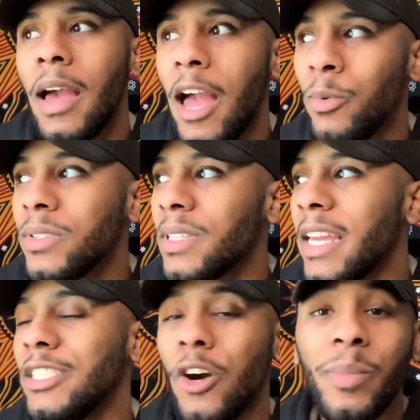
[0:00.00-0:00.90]
I would
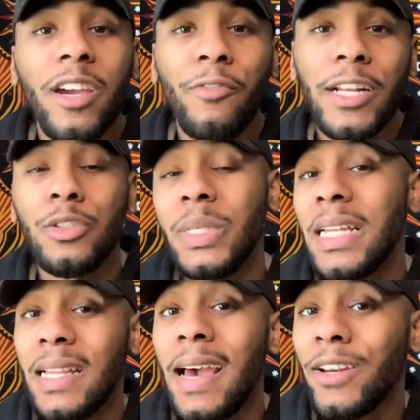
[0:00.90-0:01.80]
say don't be afraid to
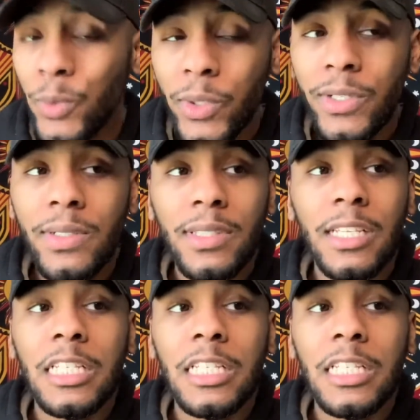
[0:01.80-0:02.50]
decline orders,